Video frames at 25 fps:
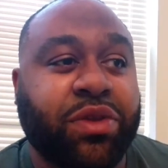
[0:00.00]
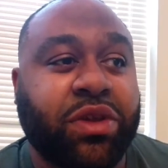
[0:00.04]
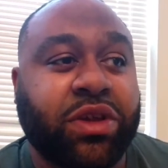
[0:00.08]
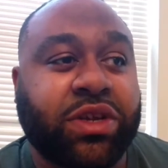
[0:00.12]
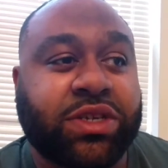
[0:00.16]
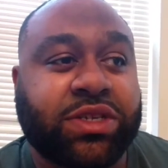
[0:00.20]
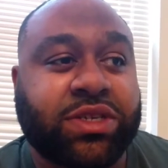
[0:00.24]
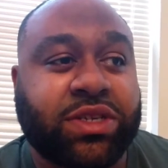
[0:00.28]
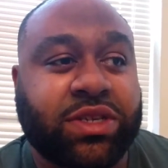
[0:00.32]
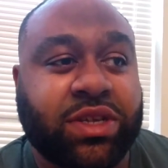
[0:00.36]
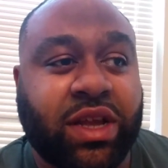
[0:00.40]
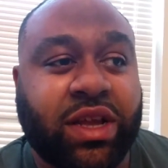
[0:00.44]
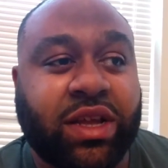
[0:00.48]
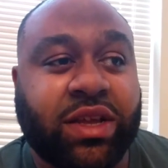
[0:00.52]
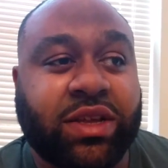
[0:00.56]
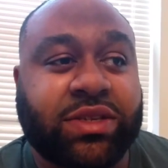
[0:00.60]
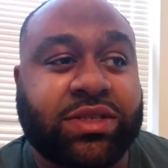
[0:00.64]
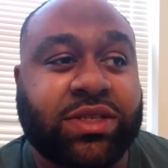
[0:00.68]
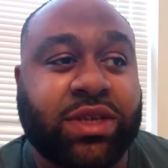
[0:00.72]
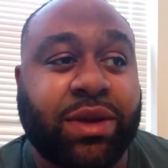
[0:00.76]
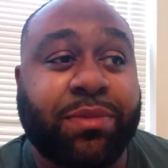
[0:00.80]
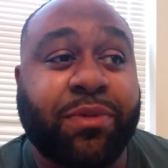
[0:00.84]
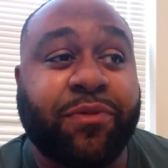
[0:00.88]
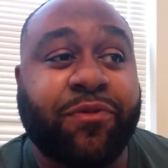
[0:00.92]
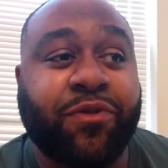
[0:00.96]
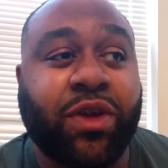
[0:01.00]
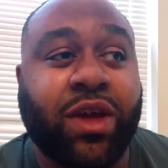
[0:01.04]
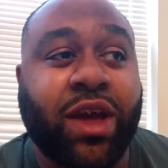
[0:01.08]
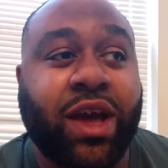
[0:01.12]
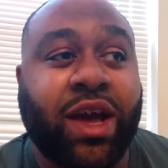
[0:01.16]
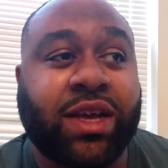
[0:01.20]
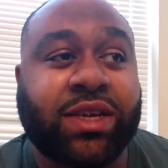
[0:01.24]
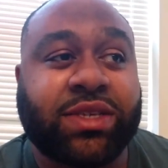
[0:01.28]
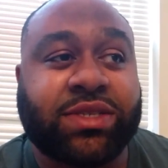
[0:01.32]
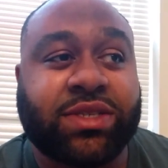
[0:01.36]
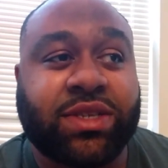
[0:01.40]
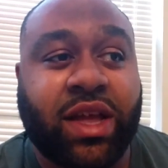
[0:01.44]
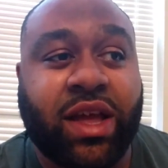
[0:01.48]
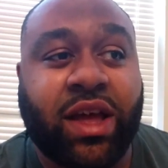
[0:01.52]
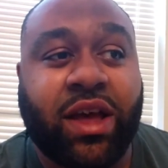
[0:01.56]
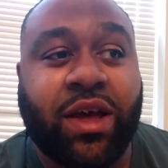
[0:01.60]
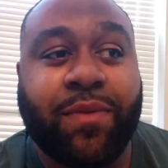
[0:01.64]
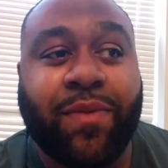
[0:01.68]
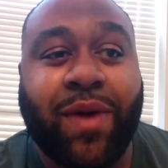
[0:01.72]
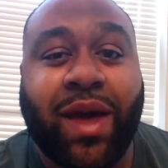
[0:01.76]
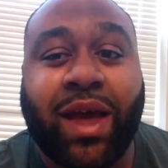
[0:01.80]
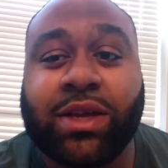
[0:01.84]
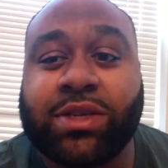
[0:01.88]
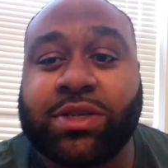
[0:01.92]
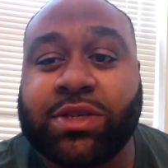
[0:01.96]
You just uh, some of you guys
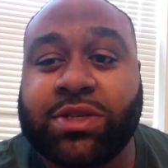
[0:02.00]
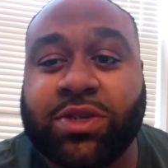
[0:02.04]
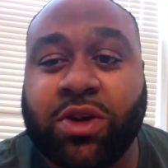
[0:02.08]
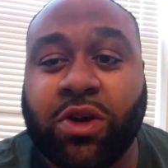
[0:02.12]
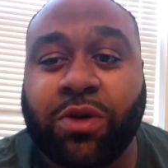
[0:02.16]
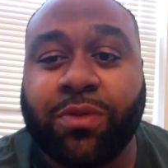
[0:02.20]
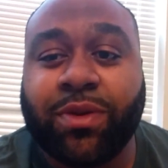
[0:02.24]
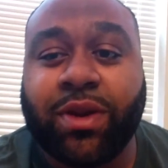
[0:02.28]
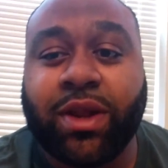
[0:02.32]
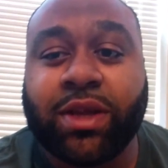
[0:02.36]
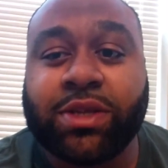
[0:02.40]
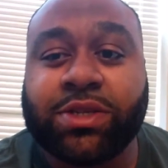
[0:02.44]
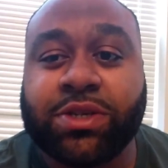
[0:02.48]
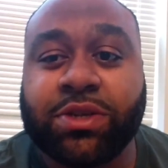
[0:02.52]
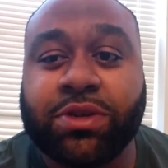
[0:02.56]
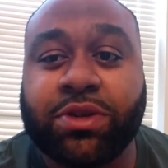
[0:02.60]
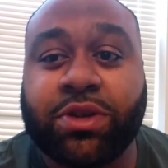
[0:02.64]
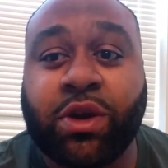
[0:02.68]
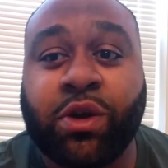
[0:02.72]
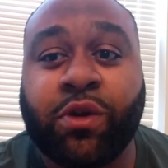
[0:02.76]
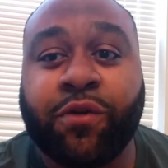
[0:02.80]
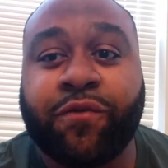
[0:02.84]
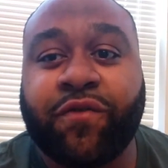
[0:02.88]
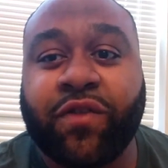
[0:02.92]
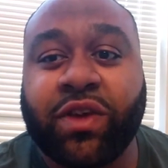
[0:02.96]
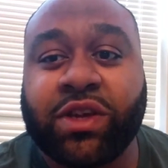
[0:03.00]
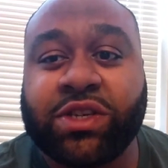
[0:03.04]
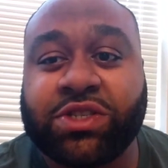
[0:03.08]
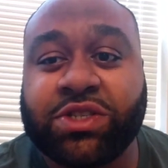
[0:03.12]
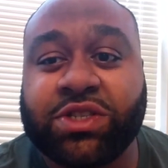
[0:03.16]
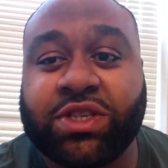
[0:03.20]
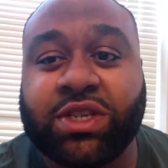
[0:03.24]
have actually told me that you don't fish.